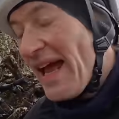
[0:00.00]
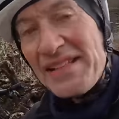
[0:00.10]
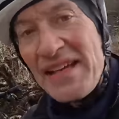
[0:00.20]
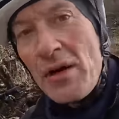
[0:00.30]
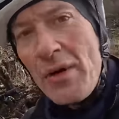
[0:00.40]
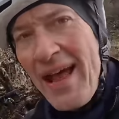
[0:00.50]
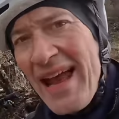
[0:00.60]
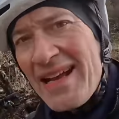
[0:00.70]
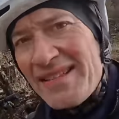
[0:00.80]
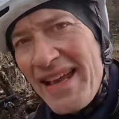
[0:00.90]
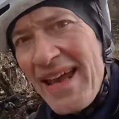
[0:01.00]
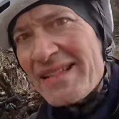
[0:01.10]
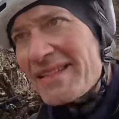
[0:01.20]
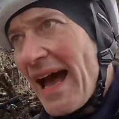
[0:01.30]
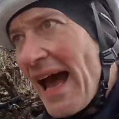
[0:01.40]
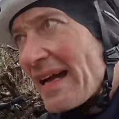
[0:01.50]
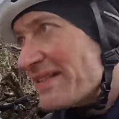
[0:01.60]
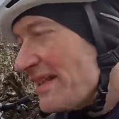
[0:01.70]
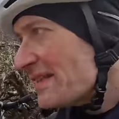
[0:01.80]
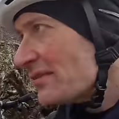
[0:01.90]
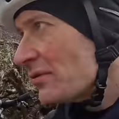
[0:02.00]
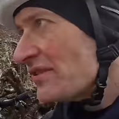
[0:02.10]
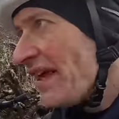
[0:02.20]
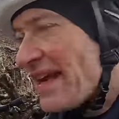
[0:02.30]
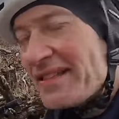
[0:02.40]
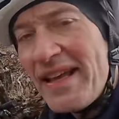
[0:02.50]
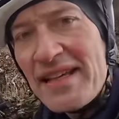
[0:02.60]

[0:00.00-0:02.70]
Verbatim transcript: SLXX AXS, or is it